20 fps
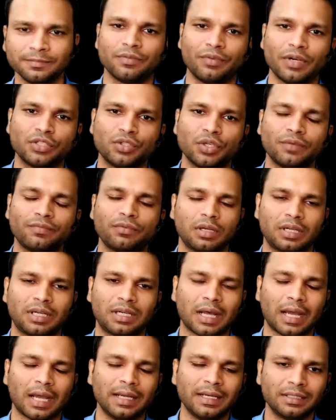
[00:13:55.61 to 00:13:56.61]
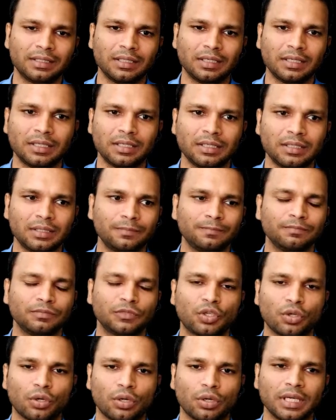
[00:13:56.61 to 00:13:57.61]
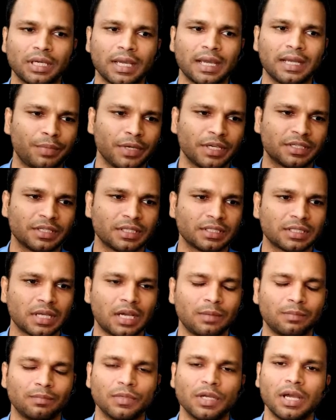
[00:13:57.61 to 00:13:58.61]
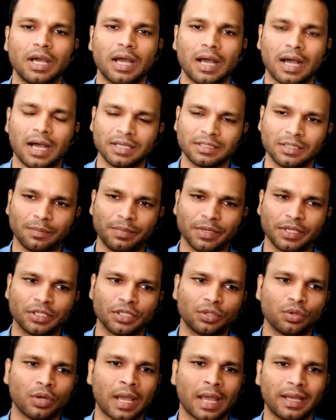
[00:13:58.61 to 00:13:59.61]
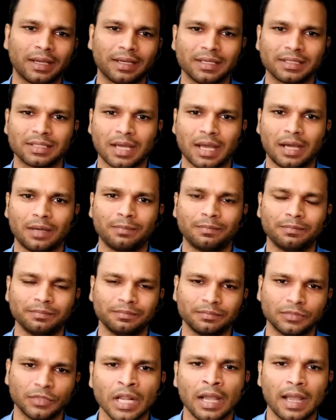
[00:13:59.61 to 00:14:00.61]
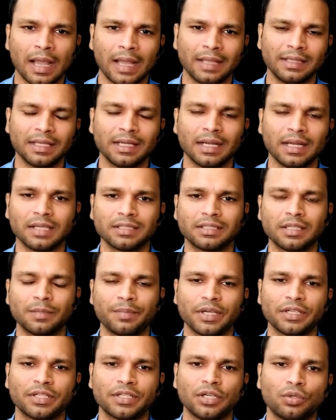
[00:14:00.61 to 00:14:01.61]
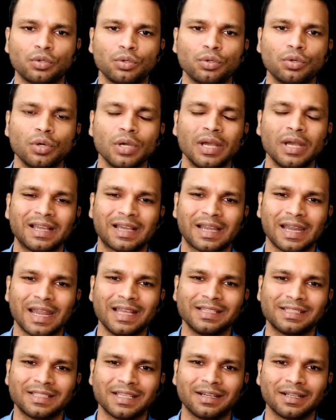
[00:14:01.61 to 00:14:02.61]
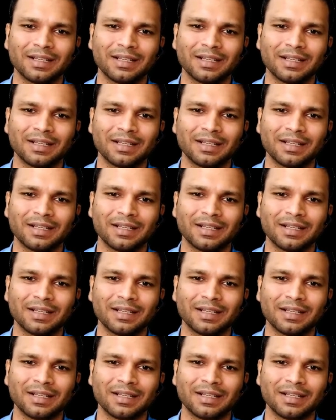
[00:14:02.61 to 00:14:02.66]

Once you have tied the tourniquet at the patient's arm, ask the patient to hang his arm and then ask the patient to clench and